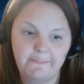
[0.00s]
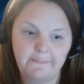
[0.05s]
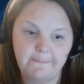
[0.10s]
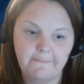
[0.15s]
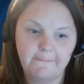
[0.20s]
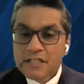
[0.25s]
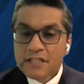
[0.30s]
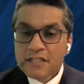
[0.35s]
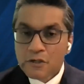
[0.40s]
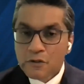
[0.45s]

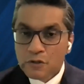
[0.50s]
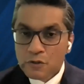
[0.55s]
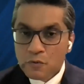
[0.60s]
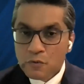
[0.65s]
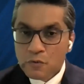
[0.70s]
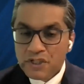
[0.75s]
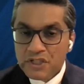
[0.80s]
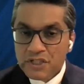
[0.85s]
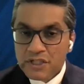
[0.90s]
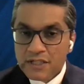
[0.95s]
This is a good
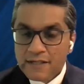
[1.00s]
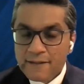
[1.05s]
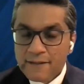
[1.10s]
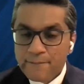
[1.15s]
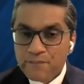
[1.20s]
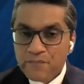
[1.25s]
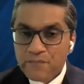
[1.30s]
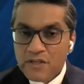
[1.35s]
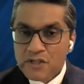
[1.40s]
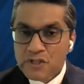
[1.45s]
question.
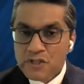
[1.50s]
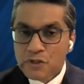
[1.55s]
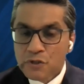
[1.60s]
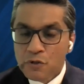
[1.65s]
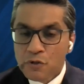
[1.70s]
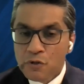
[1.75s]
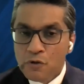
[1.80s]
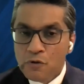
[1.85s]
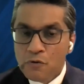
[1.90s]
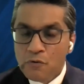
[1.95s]

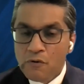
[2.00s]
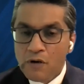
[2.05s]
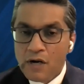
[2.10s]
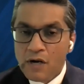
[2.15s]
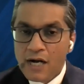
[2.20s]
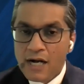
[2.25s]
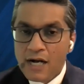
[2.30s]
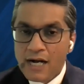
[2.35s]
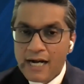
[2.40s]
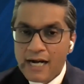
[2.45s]
So
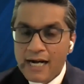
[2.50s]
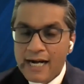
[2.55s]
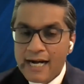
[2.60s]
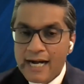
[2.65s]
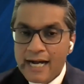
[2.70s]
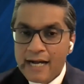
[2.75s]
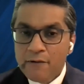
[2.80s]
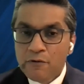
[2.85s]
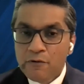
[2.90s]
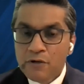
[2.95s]

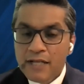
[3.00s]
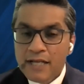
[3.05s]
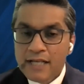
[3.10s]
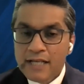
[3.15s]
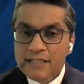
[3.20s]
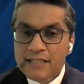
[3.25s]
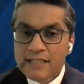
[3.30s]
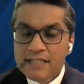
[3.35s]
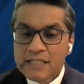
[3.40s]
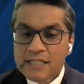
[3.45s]
I would
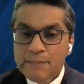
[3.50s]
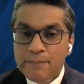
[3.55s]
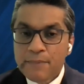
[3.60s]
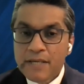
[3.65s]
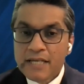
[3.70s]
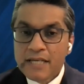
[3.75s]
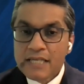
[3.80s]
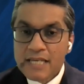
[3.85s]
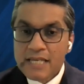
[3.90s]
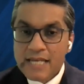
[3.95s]

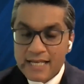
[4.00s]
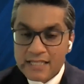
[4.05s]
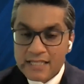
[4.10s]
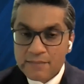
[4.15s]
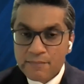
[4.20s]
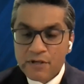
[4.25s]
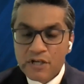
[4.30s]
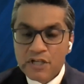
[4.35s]
anticipate yes,